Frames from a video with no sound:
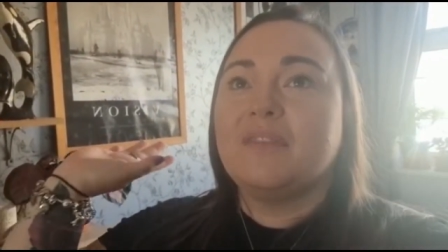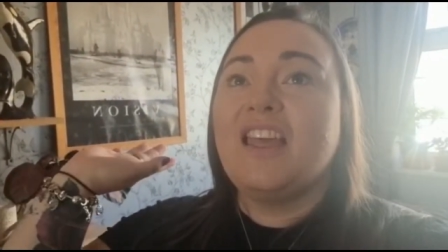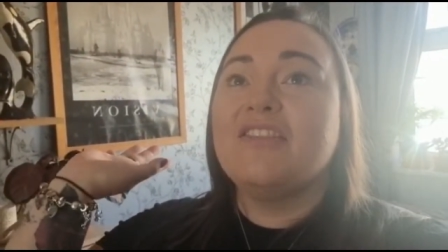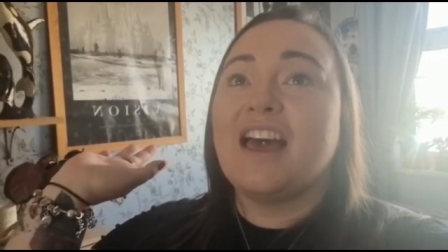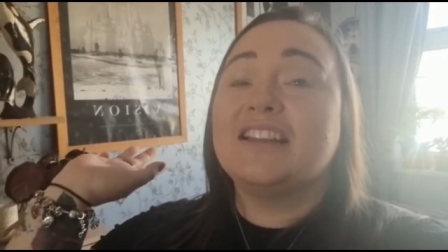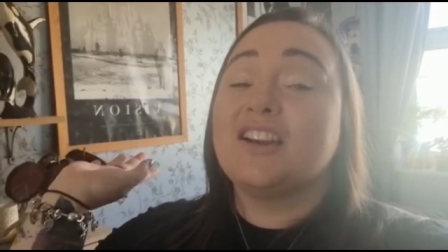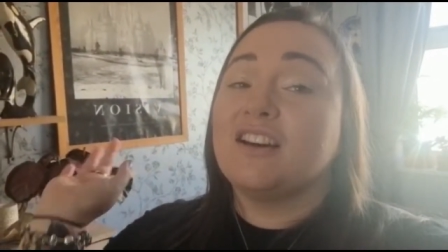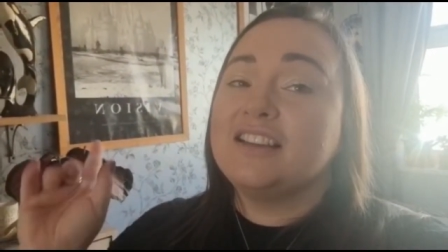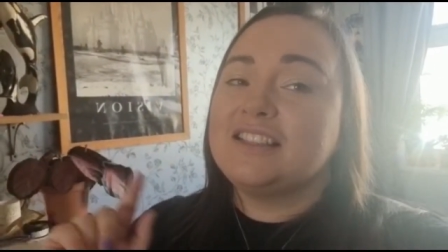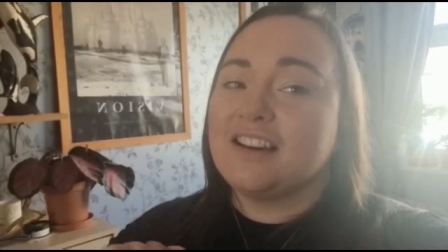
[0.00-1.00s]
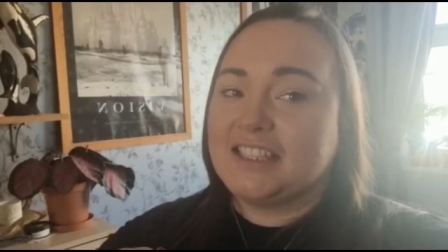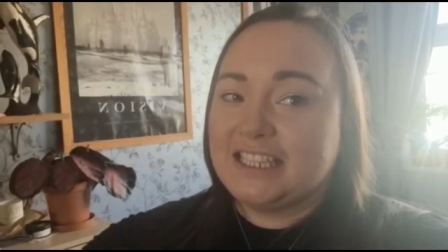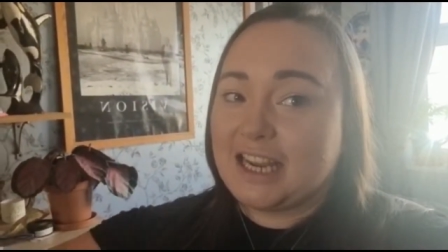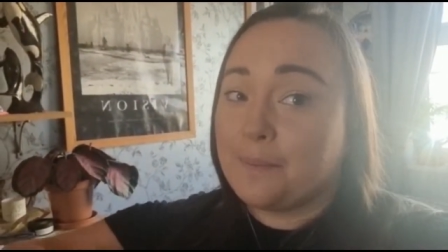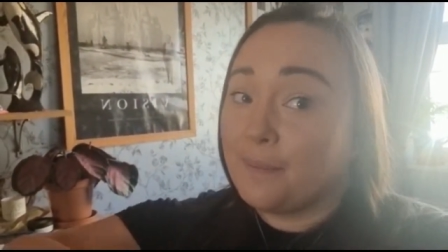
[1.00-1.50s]
that I
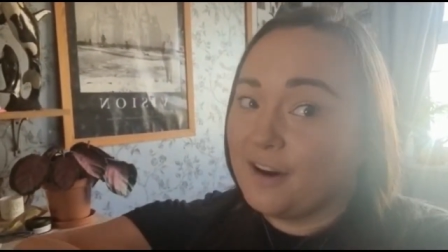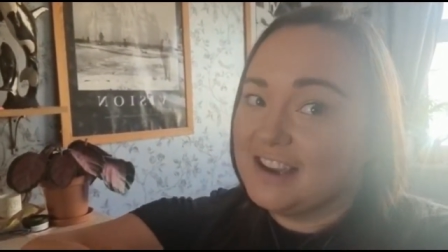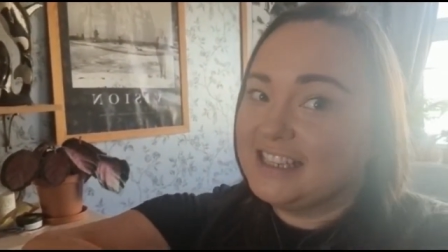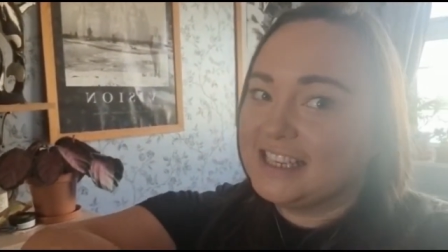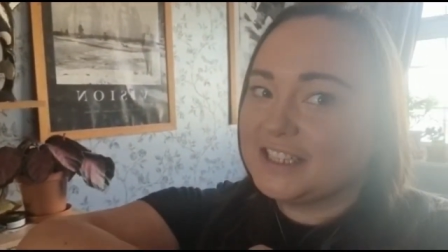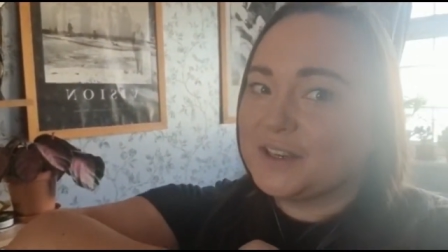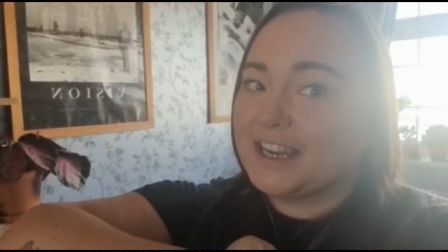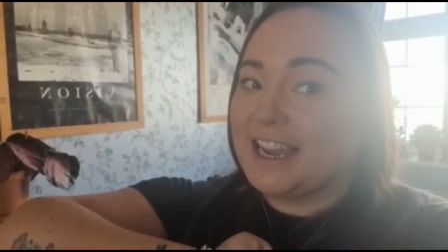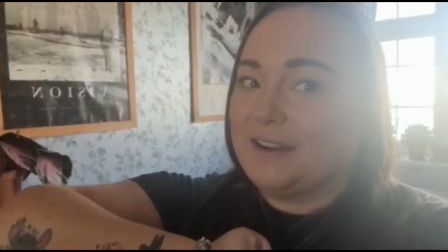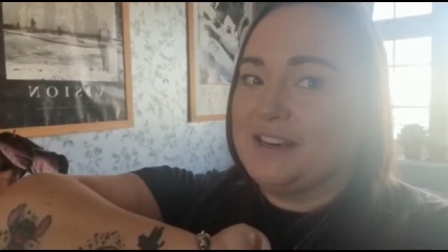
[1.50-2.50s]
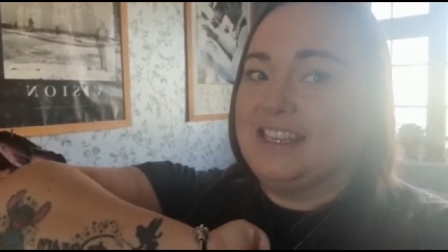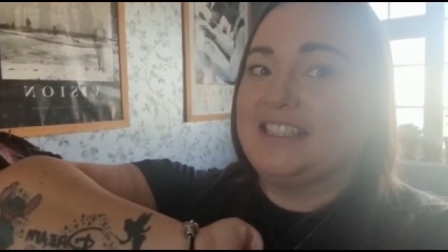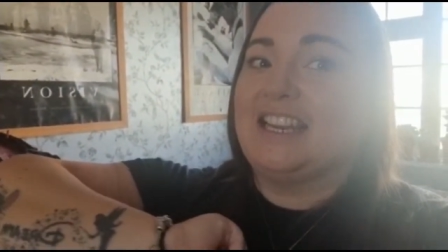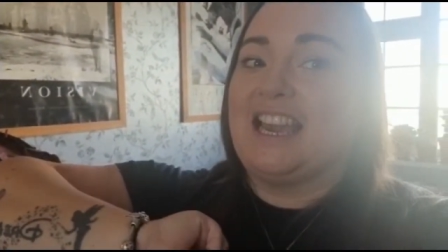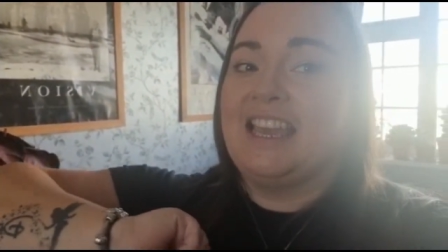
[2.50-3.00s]
started up my TikTok account
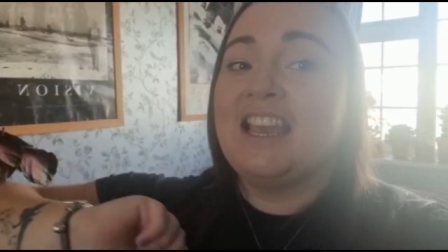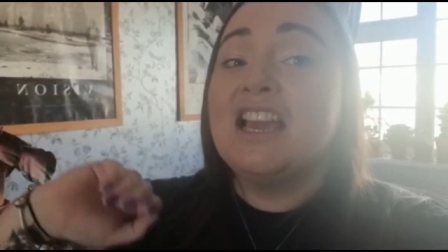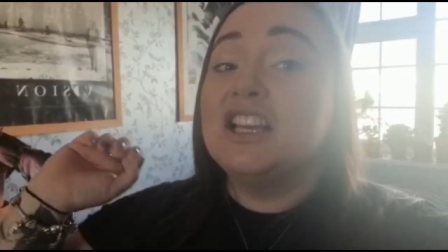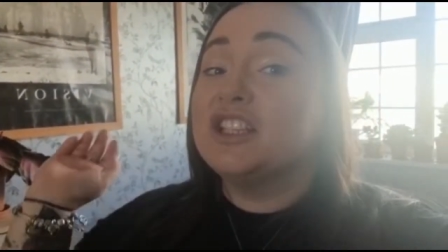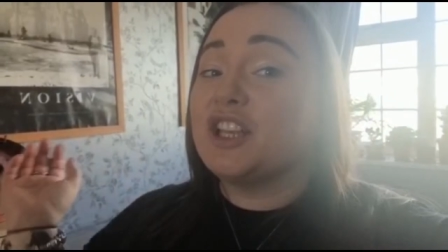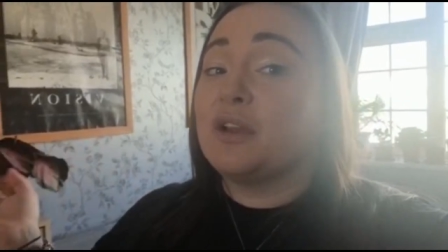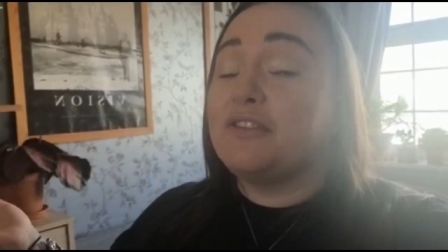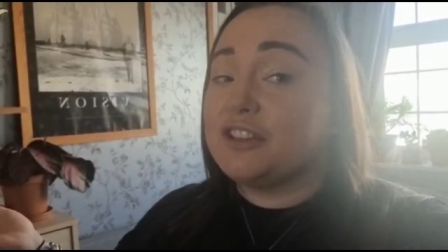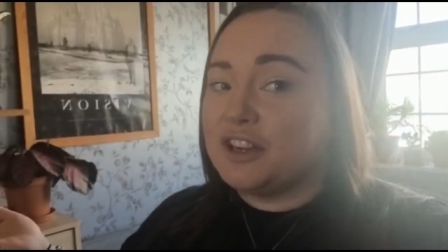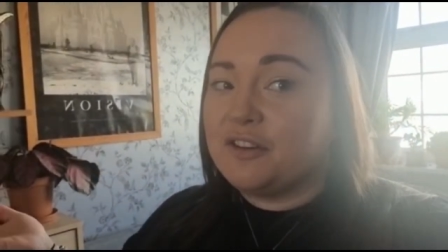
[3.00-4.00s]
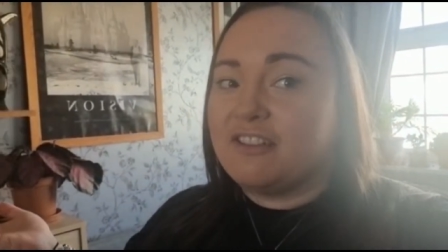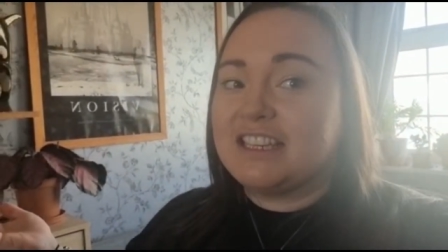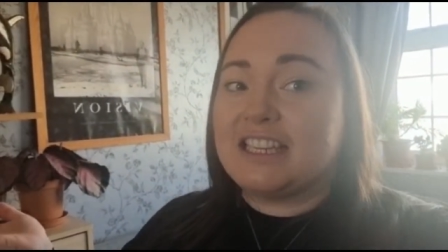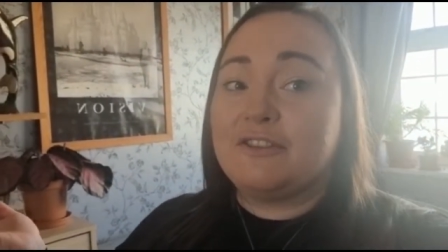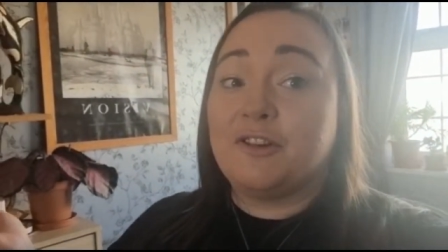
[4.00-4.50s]
yesterday. So if you don't
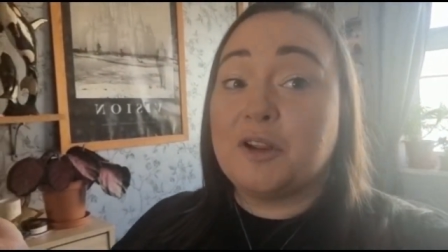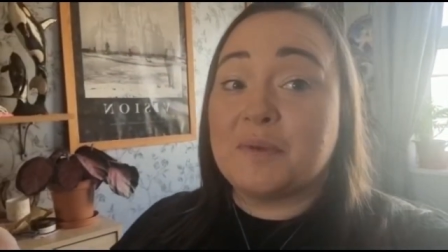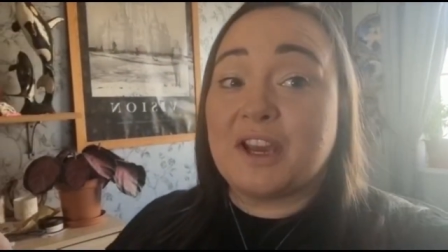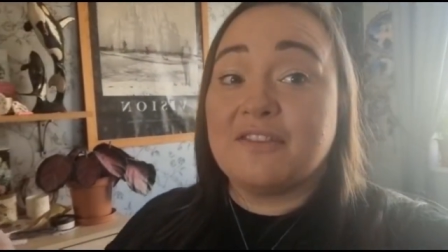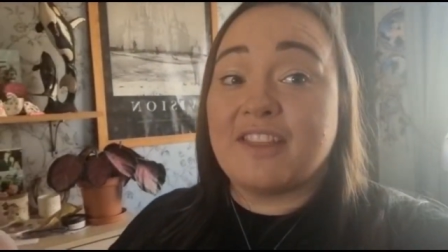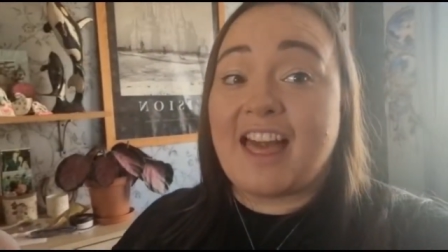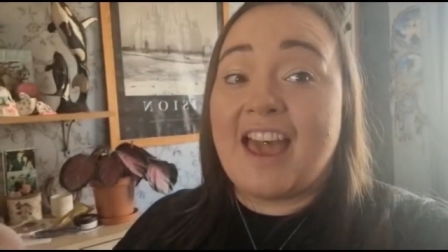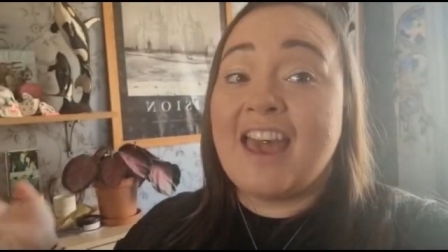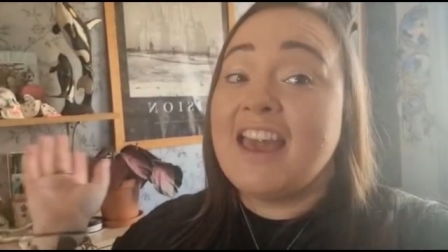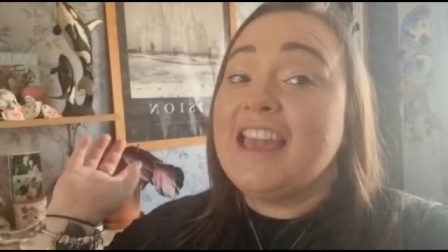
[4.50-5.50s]
already, follow me over there.